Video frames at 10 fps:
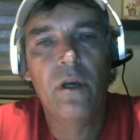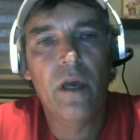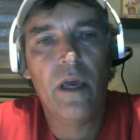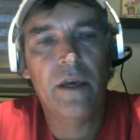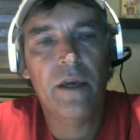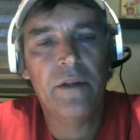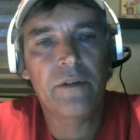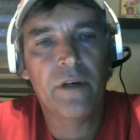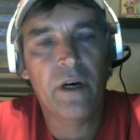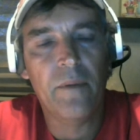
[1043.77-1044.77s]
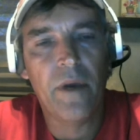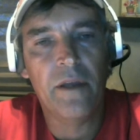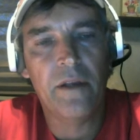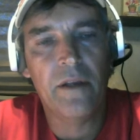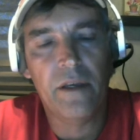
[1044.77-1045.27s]
and
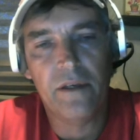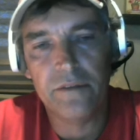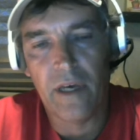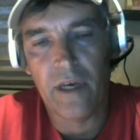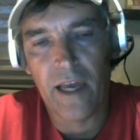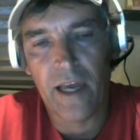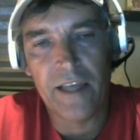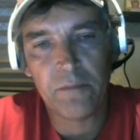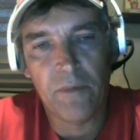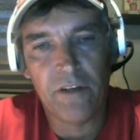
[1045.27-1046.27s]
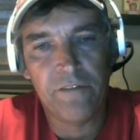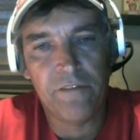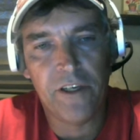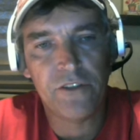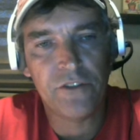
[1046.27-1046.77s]
that last minute
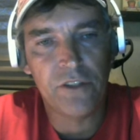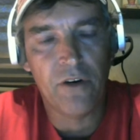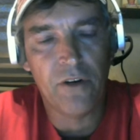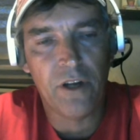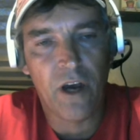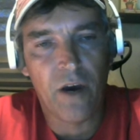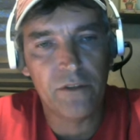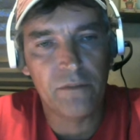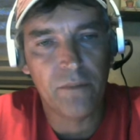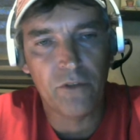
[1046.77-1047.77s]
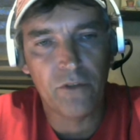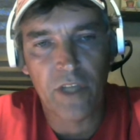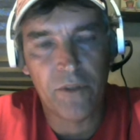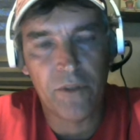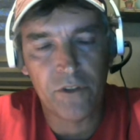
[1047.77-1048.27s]
fish, it always, most
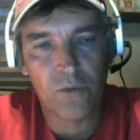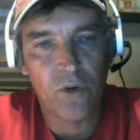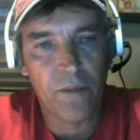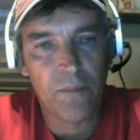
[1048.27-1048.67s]
time it's the one that